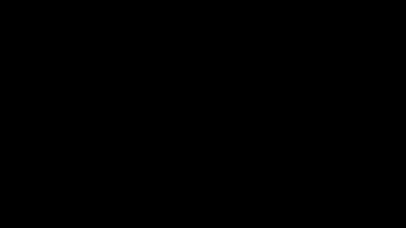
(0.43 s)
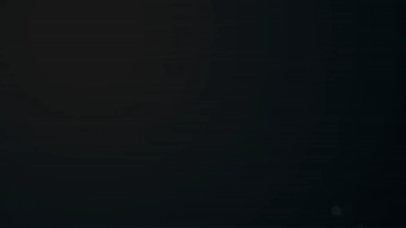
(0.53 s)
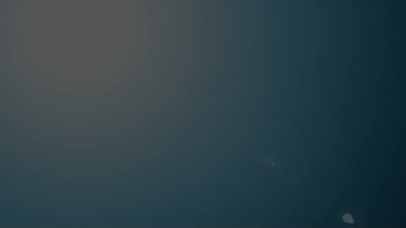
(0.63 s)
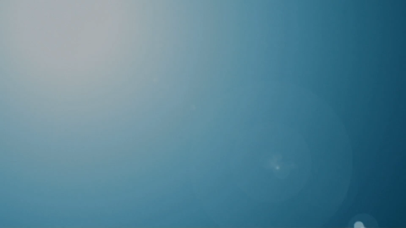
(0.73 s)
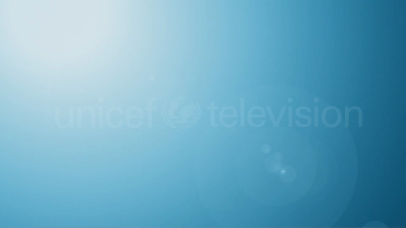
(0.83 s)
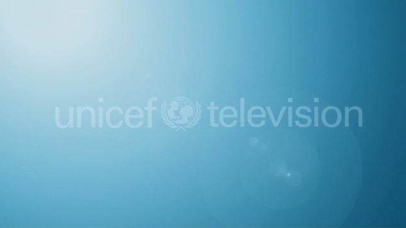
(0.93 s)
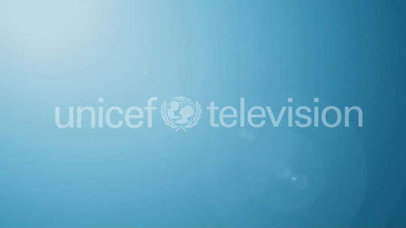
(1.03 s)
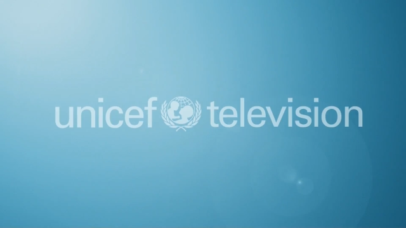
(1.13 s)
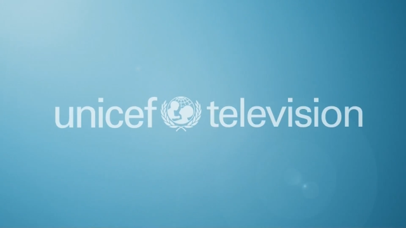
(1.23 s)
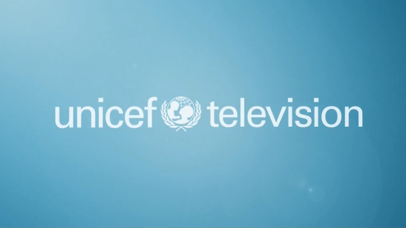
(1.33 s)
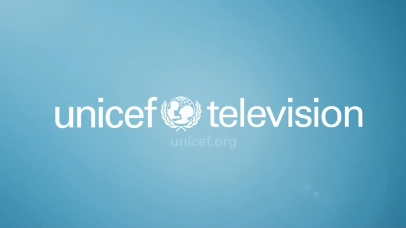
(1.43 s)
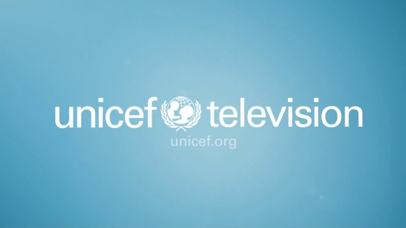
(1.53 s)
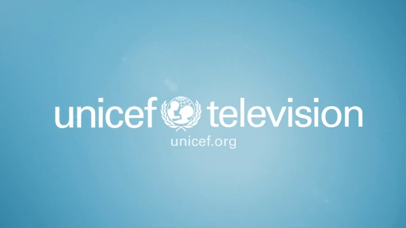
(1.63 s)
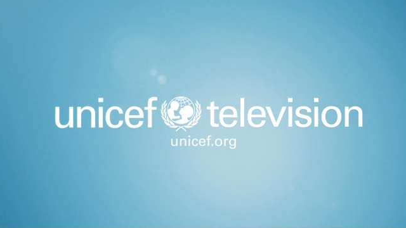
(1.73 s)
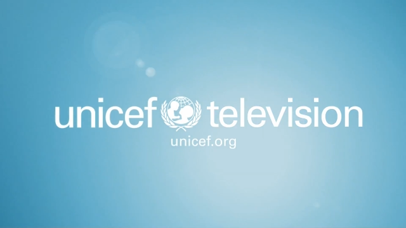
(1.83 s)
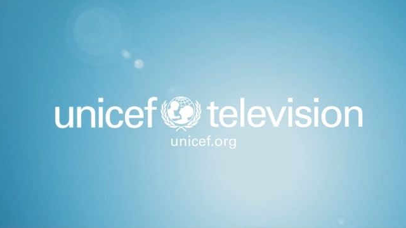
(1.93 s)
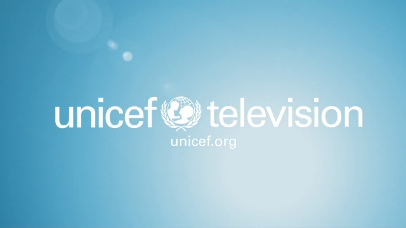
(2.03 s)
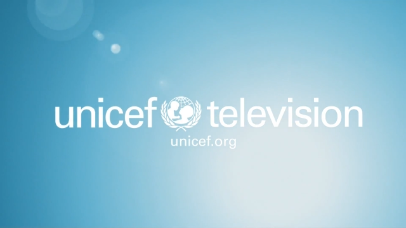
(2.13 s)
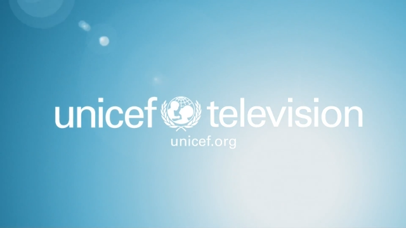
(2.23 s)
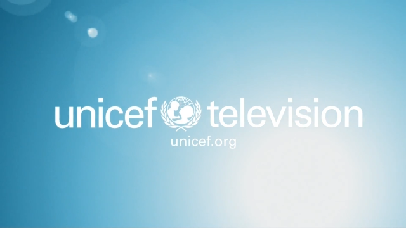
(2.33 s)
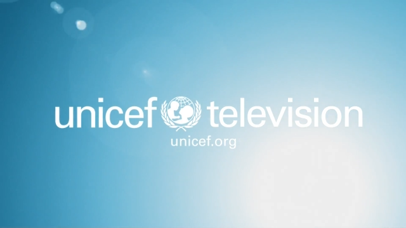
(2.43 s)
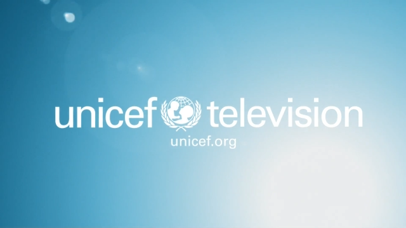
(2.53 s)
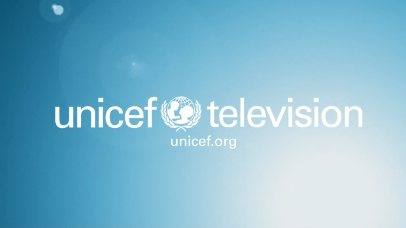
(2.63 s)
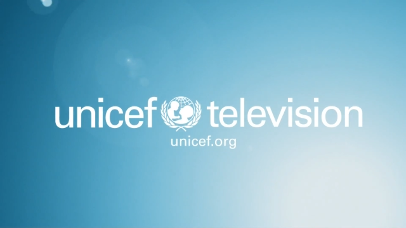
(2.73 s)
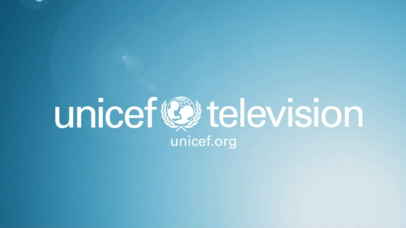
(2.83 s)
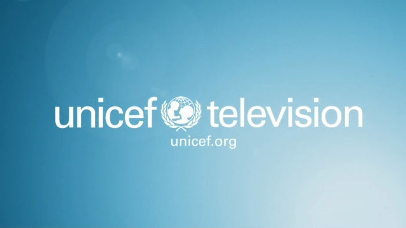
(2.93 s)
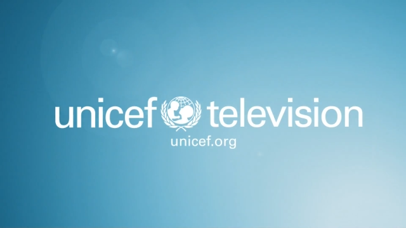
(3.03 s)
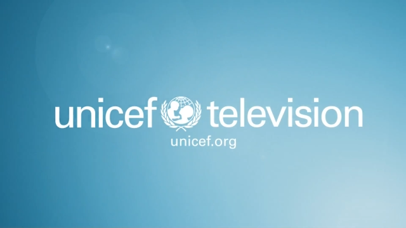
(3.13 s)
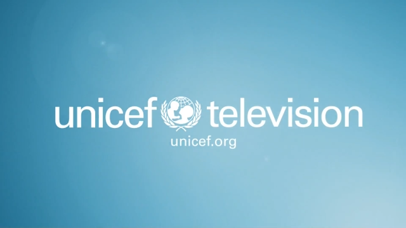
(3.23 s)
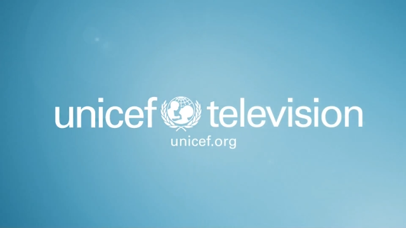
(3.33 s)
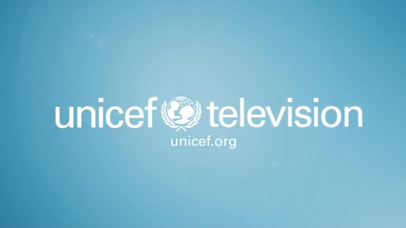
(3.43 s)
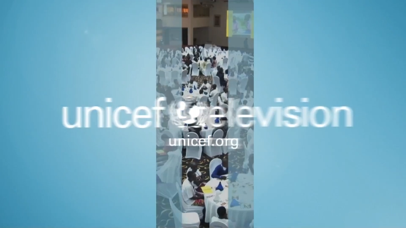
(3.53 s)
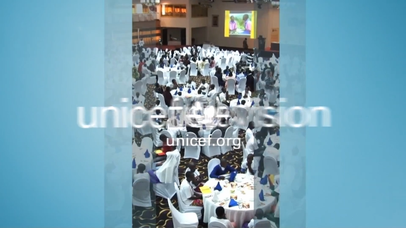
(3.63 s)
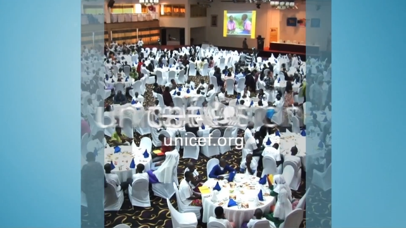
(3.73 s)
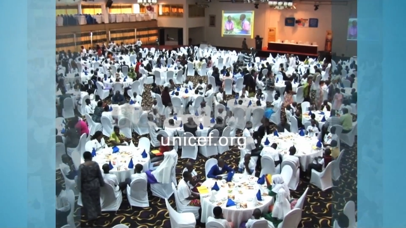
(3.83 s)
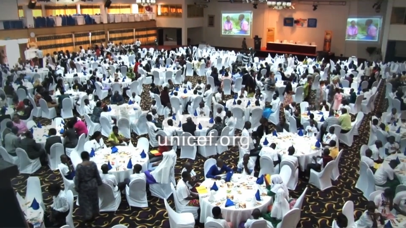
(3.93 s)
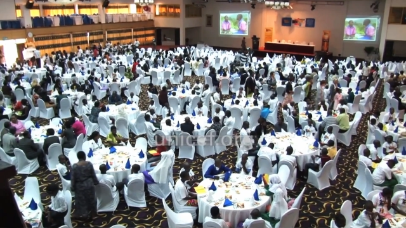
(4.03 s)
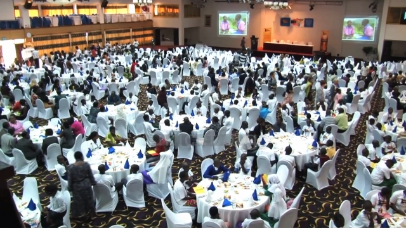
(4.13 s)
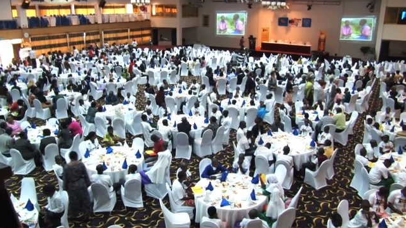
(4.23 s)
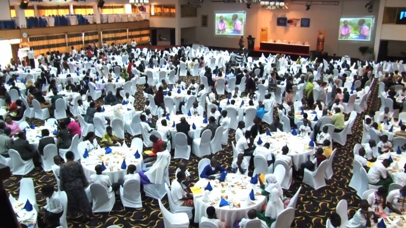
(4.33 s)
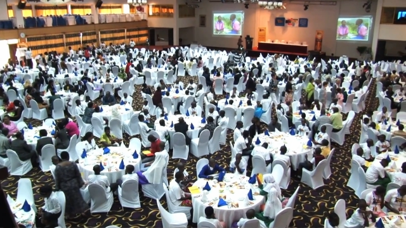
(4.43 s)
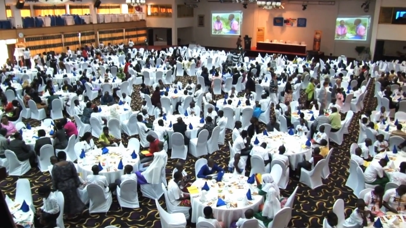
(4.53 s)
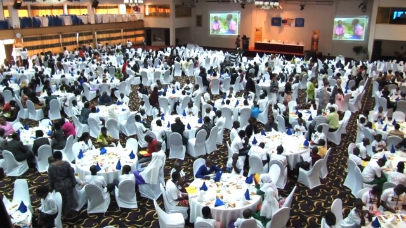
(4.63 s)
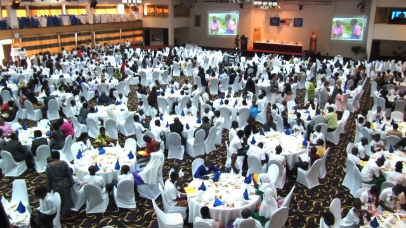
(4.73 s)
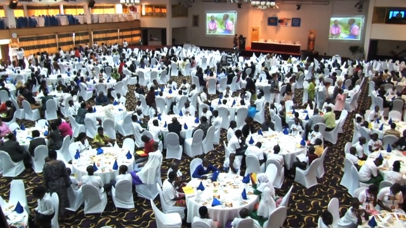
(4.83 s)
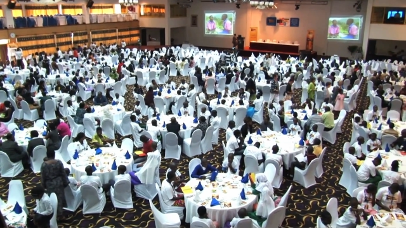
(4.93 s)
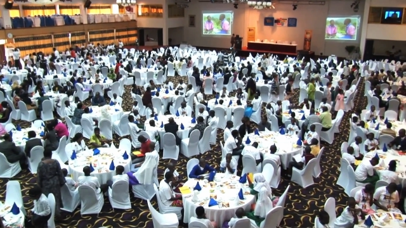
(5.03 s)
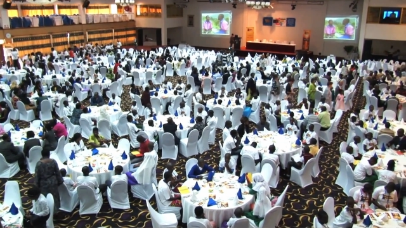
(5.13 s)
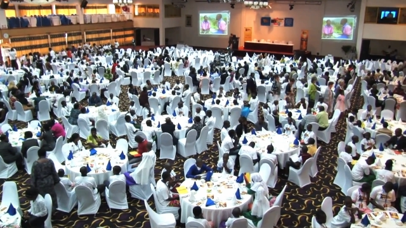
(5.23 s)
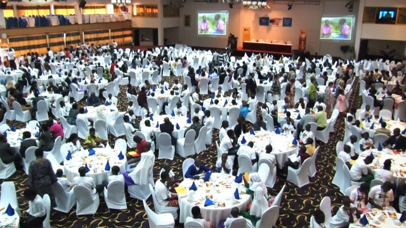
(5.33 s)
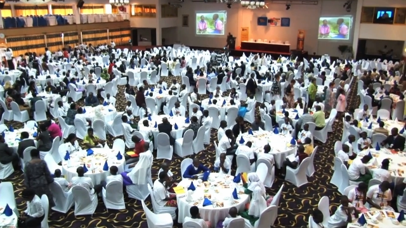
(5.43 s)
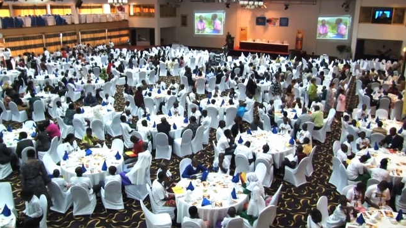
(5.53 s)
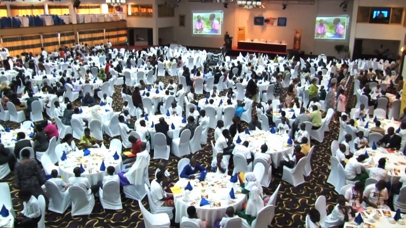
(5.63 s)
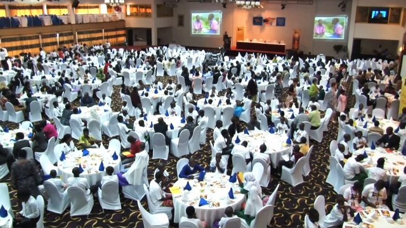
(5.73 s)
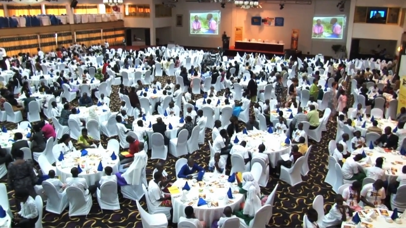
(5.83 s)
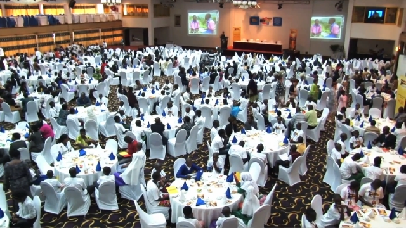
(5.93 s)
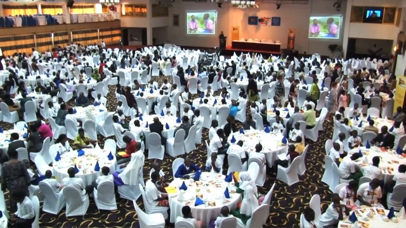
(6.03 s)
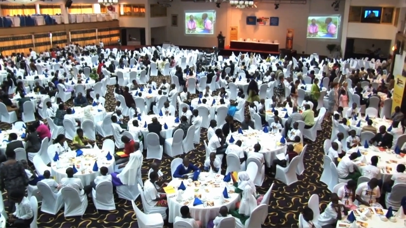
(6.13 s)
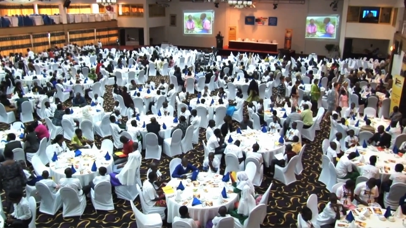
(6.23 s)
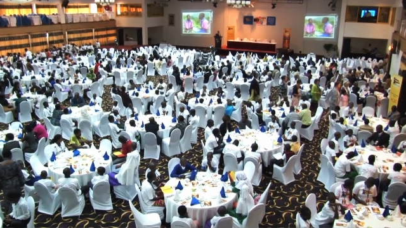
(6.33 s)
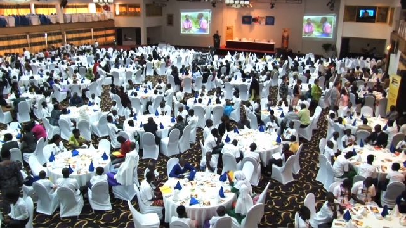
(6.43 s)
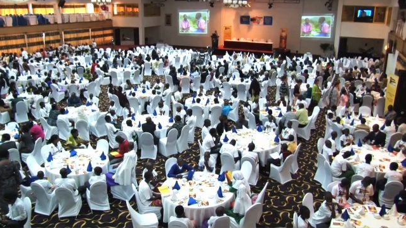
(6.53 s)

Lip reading: Nobody's mouth can be seen.